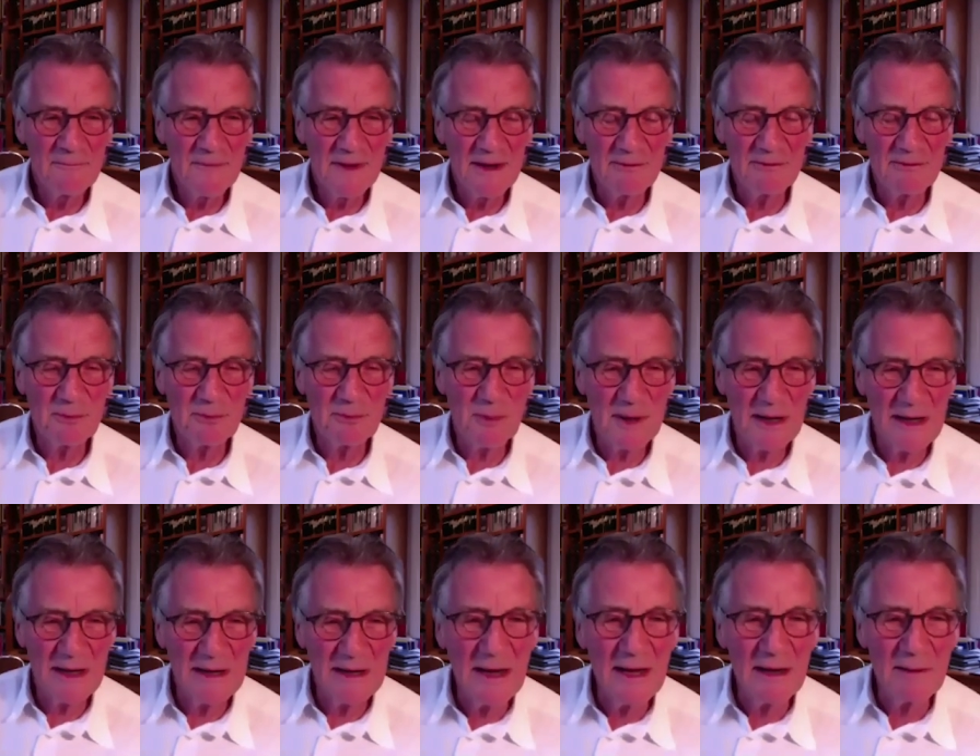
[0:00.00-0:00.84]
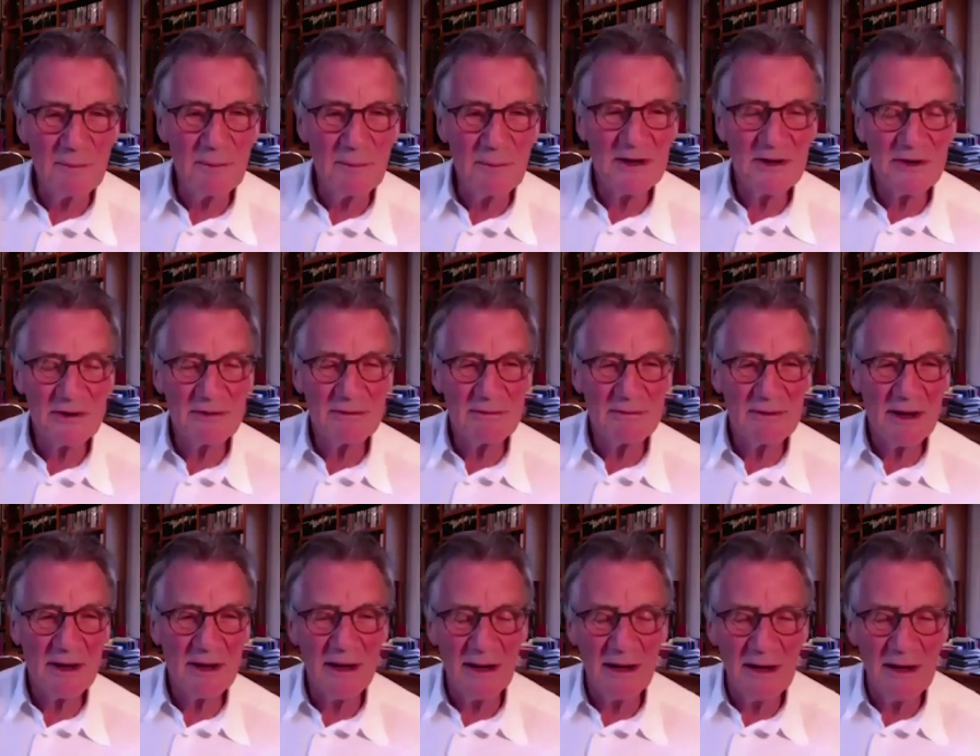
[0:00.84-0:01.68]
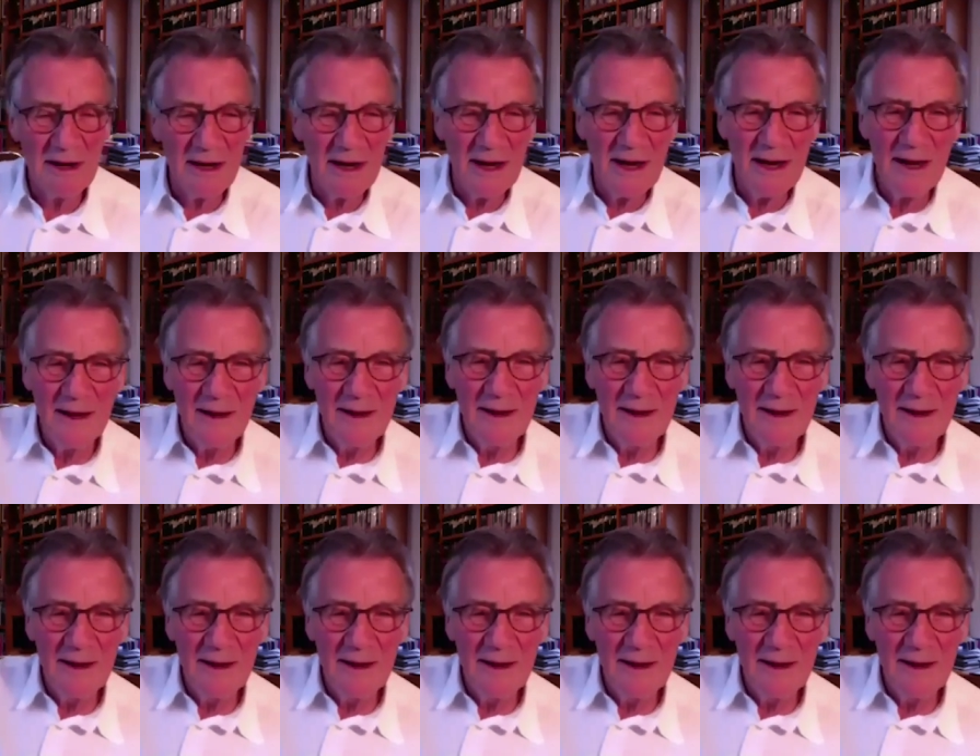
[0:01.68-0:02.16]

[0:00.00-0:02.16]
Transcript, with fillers: it was a little bit high.